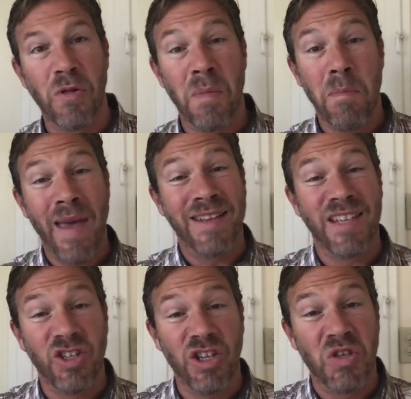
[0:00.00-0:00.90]
the
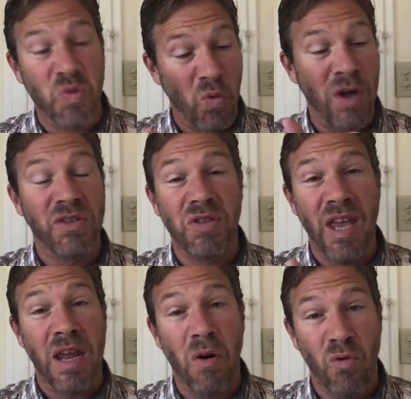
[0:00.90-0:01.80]
messages, once they are